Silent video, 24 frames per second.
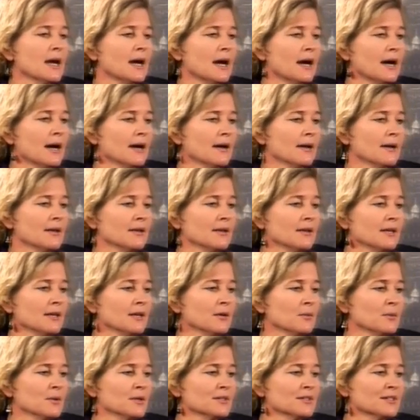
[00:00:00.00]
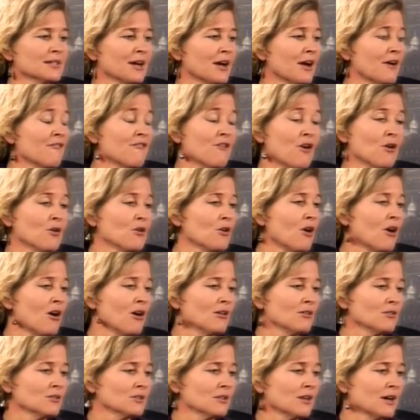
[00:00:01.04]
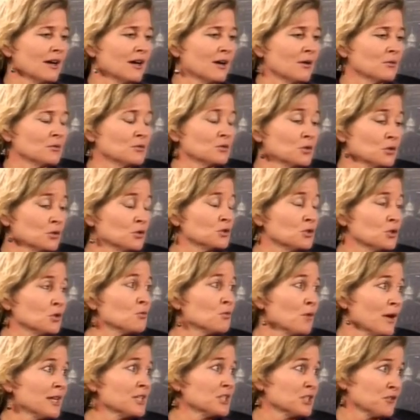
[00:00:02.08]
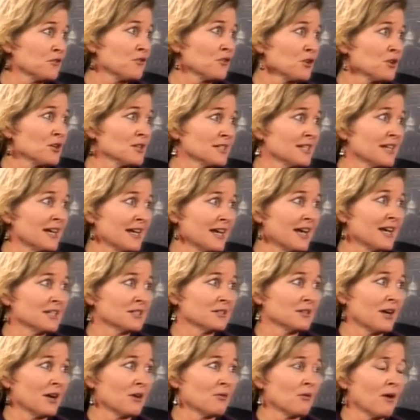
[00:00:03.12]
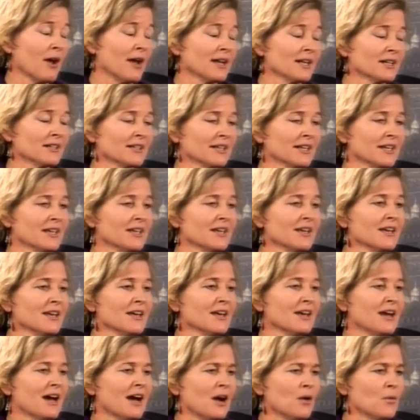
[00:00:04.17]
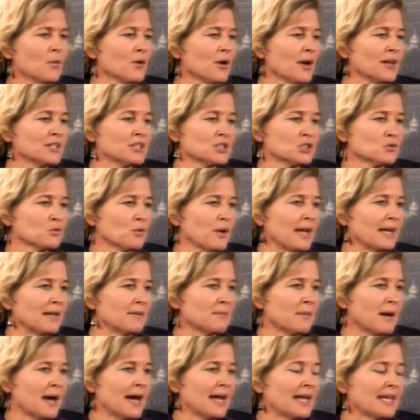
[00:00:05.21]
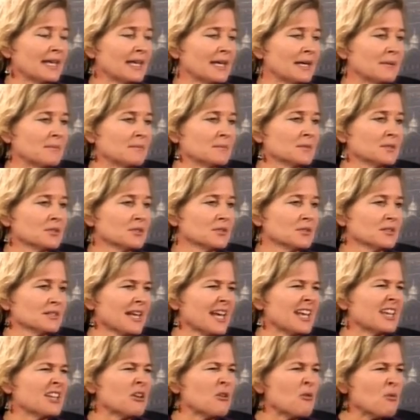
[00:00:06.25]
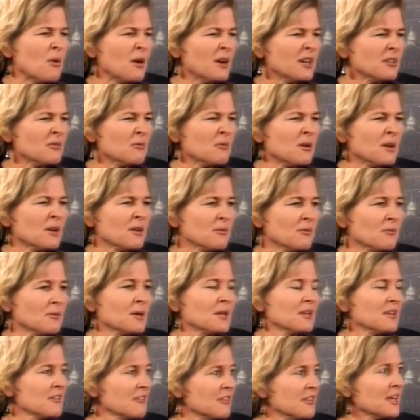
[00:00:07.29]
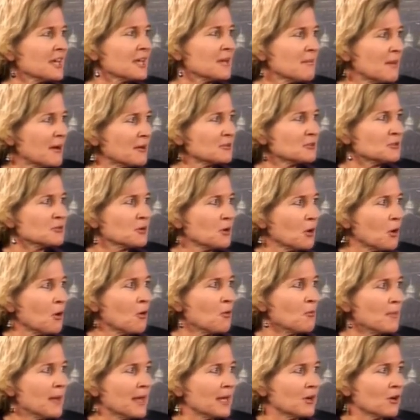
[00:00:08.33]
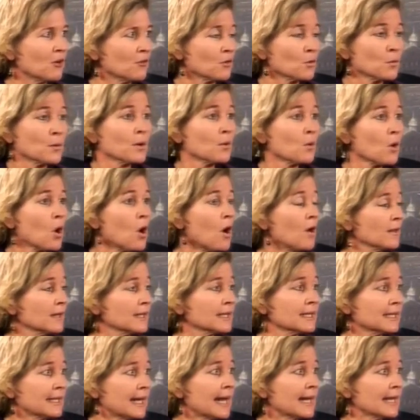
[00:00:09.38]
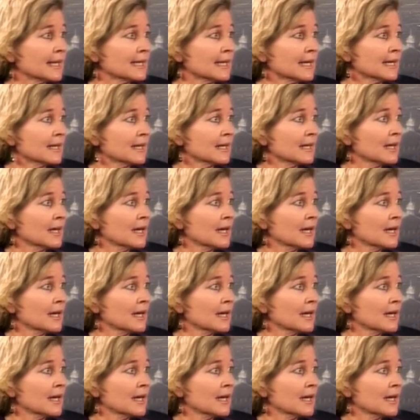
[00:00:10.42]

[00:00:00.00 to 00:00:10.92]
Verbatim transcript: uh, it was a, phone call to, to Rich first, as ironically, uh, where I just ran it by him to say, you know, what, what, what do you think about doing a home makeover? We were all in Connecticut. Yeah, so it's